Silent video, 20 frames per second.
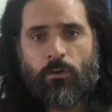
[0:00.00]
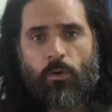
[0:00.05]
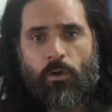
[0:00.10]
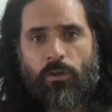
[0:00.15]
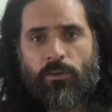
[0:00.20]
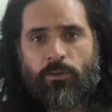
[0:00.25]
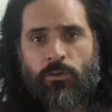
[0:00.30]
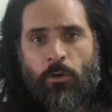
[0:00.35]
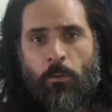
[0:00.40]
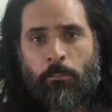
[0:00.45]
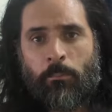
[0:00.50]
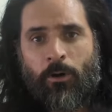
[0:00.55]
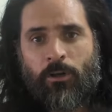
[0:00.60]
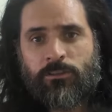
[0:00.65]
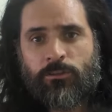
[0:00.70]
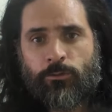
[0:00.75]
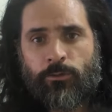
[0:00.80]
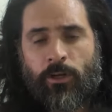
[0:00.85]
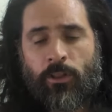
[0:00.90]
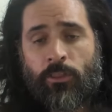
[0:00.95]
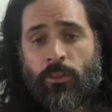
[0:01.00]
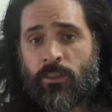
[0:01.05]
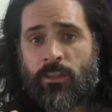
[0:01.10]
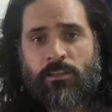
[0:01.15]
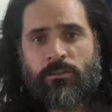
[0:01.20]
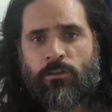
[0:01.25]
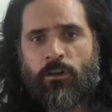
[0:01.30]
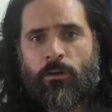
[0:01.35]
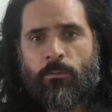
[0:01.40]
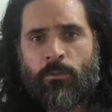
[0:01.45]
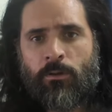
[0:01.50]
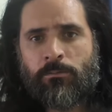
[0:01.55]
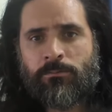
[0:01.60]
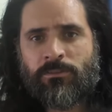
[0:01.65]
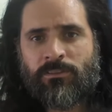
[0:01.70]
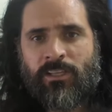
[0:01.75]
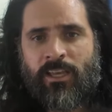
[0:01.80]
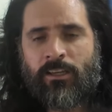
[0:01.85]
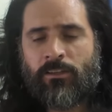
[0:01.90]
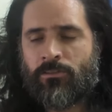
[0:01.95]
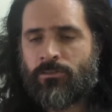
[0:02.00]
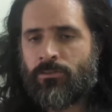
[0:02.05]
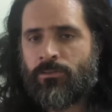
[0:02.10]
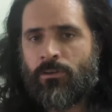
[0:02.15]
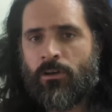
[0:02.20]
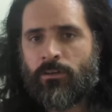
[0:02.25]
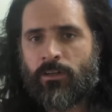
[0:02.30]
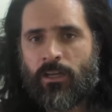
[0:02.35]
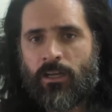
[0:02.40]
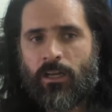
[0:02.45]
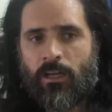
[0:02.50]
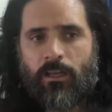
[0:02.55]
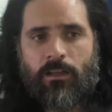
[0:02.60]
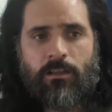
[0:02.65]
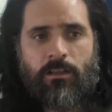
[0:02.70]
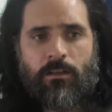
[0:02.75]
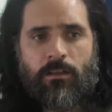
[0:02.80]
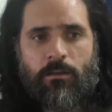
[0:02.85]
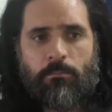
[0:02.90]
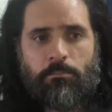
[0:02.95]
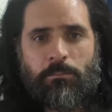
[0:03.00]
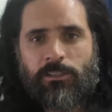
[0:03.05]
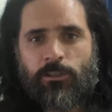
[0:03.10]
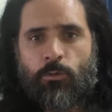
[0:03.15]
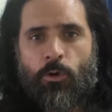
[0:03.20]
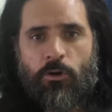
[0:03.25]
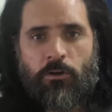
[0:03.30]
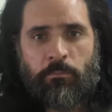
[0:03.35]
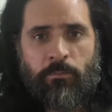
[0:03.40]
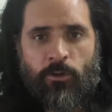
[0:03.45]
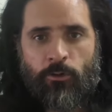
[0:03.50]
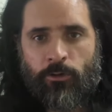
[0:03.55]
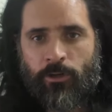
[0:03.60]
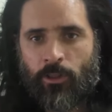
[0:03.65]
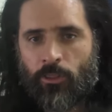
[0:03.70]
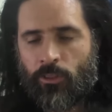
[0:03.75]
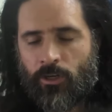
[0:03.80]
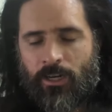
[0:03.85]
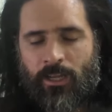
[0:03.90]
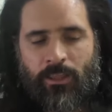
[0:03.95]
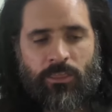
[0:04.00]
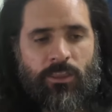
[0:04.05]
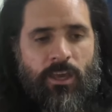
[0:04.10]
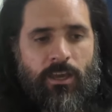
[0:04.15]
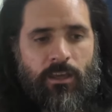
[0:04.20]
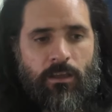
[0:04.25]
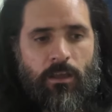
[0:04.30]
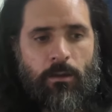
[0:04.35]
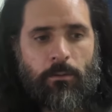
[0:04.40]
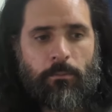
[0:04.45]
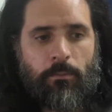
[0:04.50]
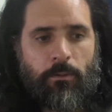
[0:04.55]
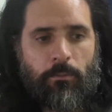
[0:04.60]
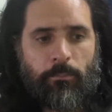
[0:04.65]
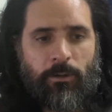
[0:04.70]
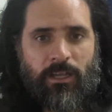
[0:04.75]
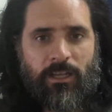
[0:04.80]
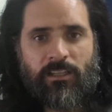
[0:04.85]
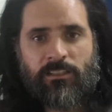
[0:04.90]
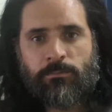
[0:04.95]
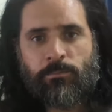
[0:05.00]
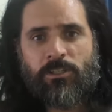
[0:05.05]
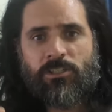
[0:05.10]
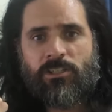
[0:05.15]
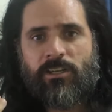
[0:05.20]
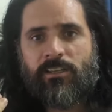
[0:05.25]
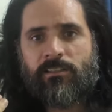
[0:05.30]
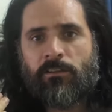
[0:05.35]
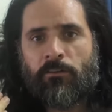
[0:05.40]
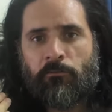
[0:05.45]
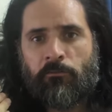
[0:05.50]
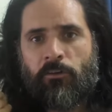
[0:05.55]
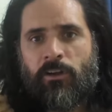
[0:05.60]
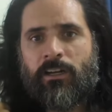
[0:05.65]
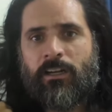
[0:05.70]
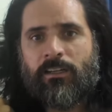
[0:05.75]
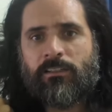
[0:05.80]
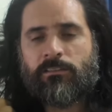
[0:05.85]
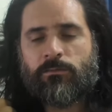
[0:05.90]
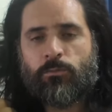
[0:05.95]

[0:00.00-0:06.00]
your boss or anything. That's not what I'm saying. Do not misquote me or anything like that. But especially as a freelance